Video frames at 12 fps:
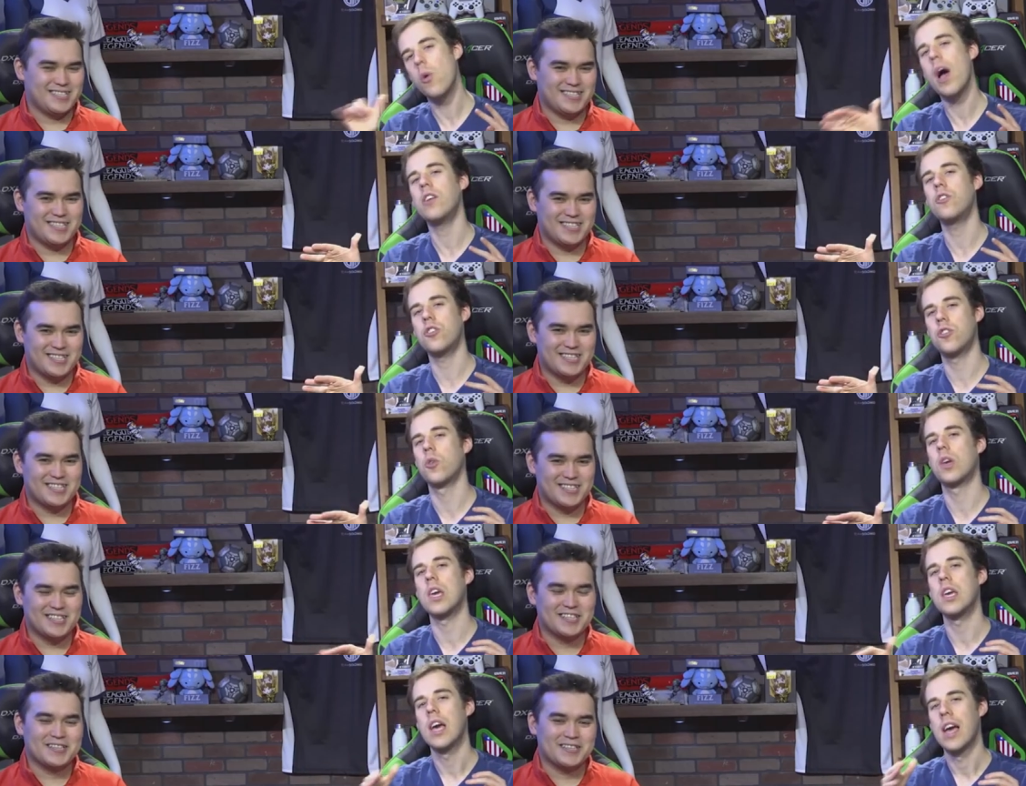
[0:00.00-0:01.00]
Speaker 1: you had
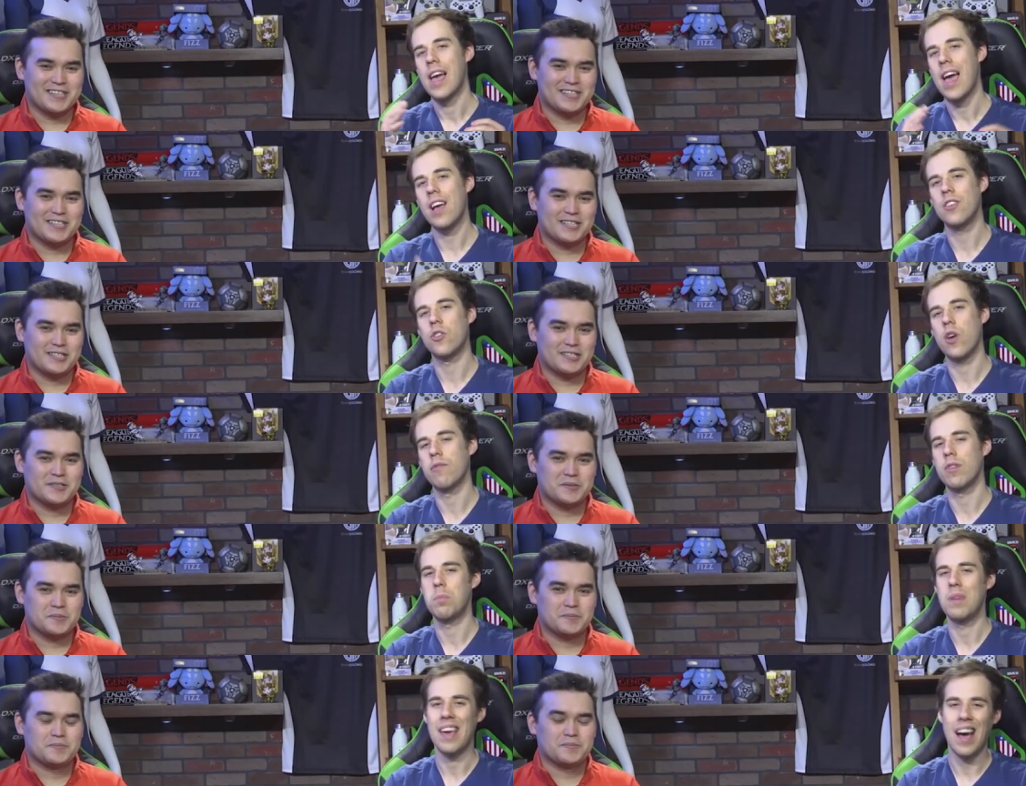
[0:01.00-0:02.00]
Jiizuke as your
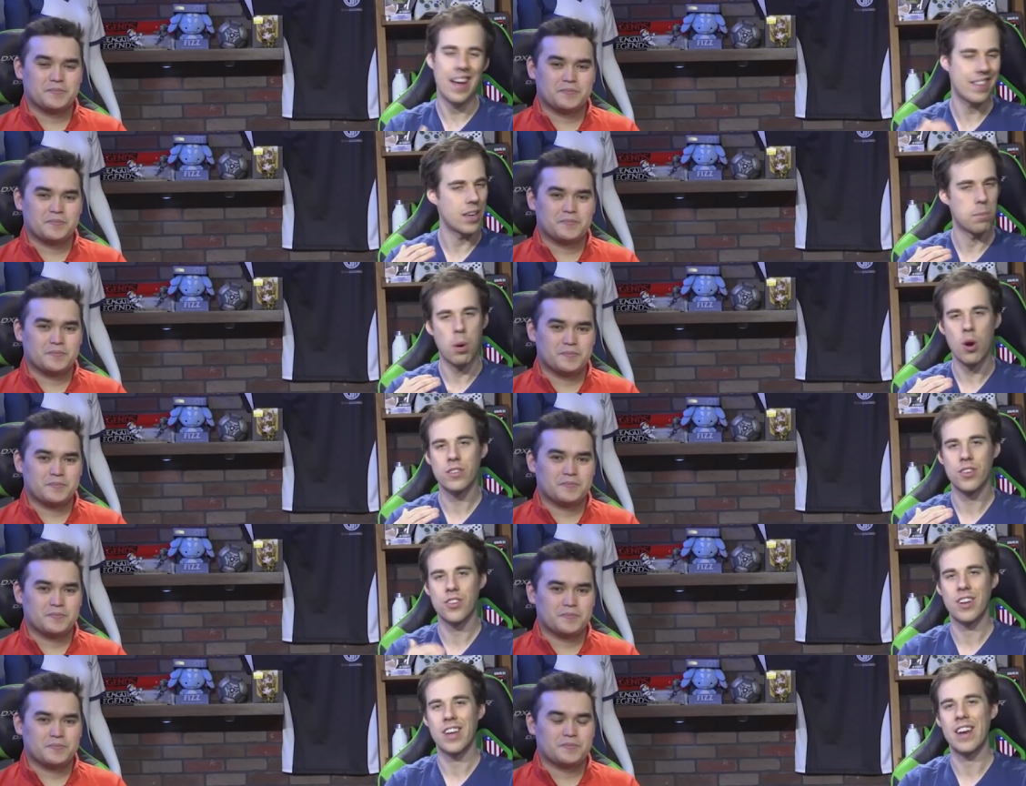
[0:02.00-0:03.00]
MVP. I think
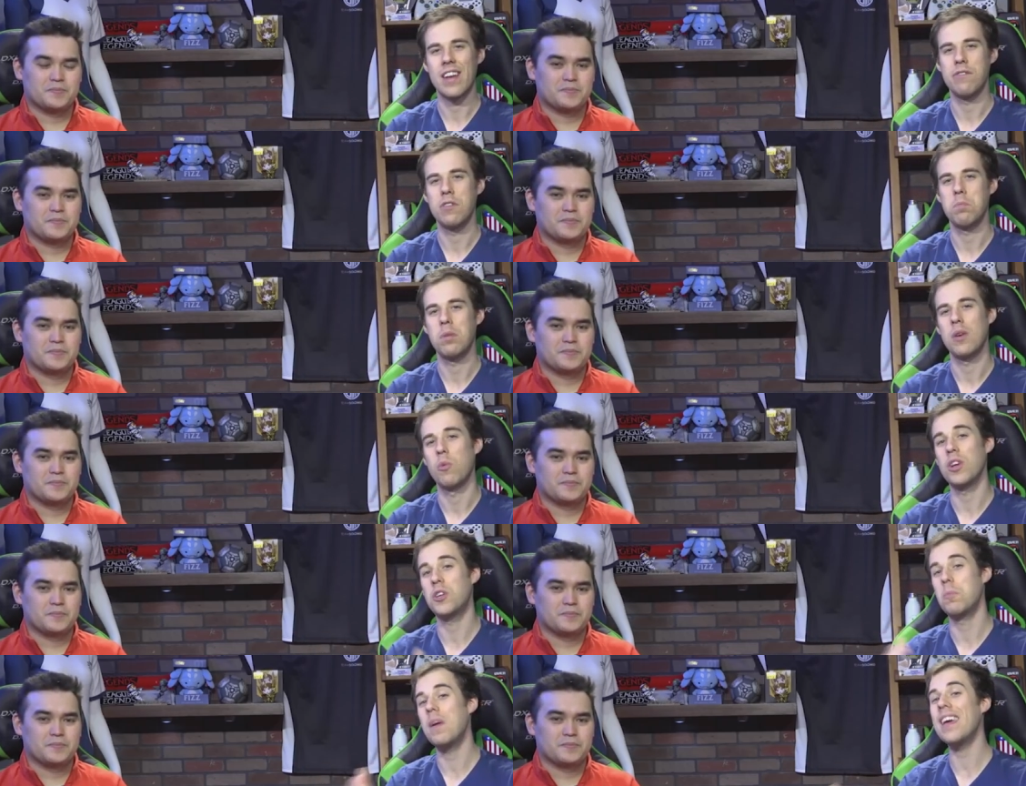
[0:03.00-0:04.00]
Perkz is going to get MVP,
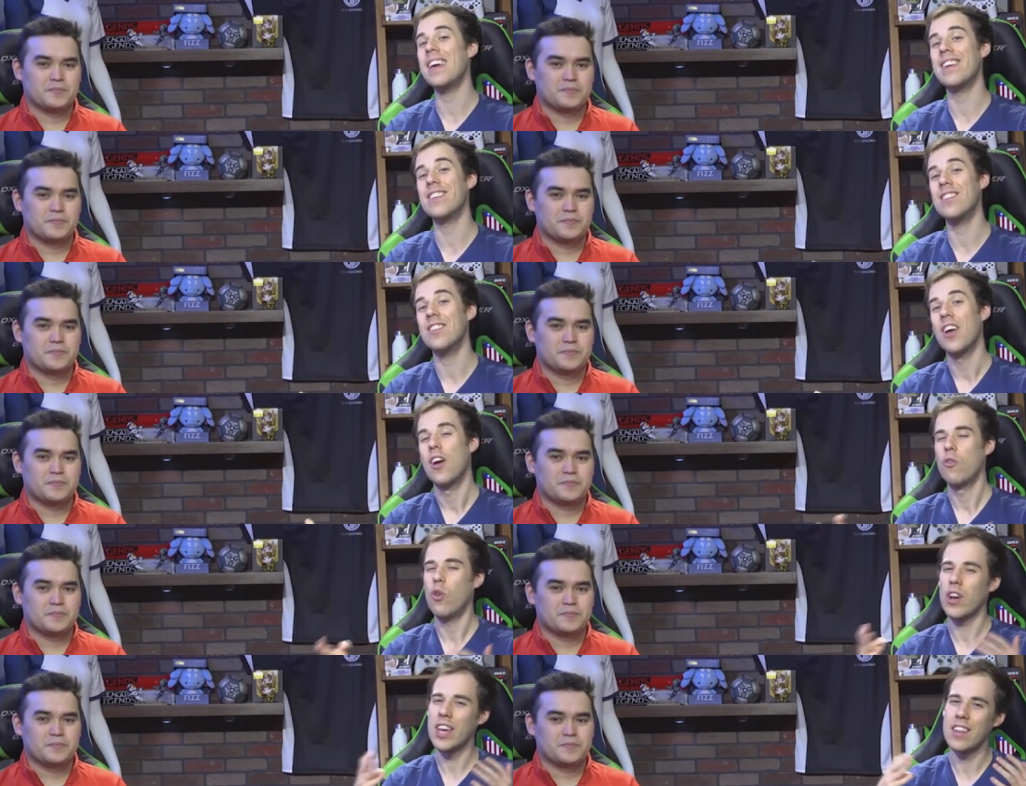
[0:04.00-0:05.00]
which means
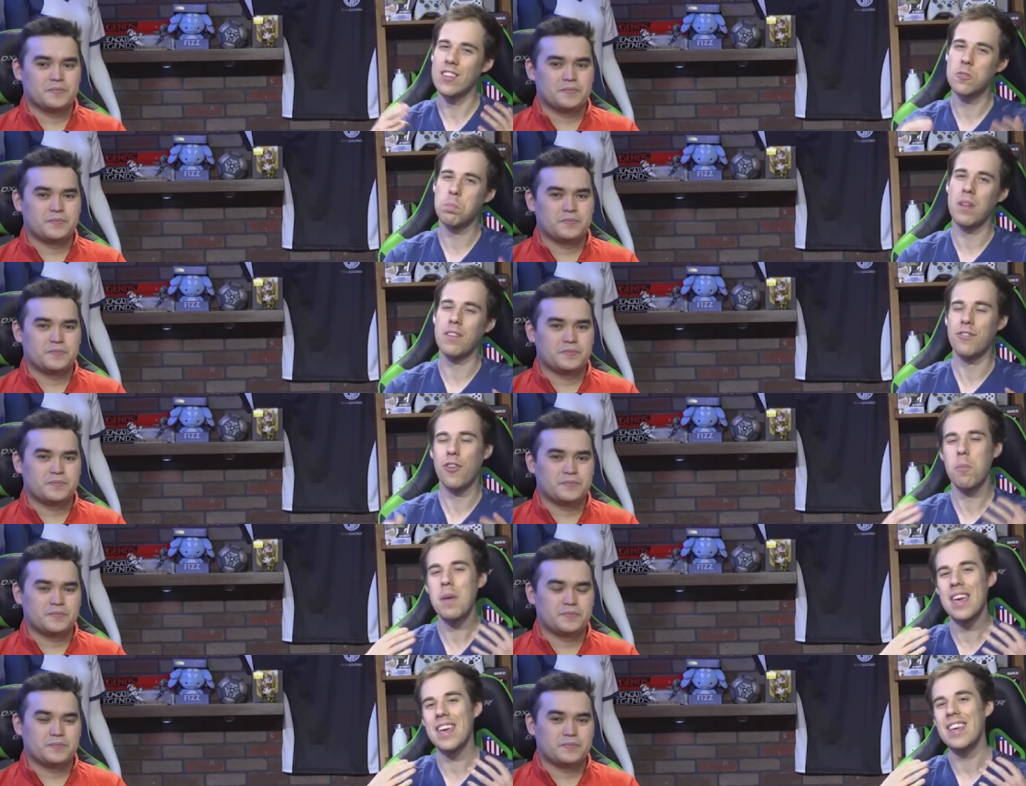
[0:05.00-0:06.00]
rookie of the split
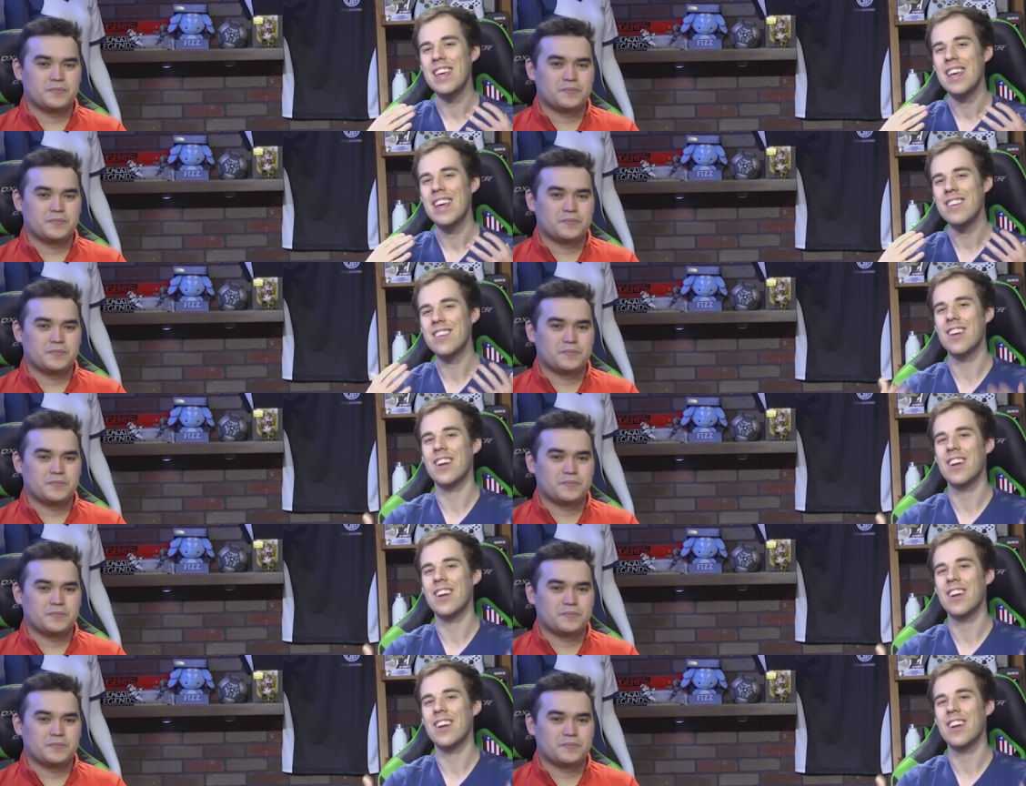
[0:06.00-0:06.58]
for me is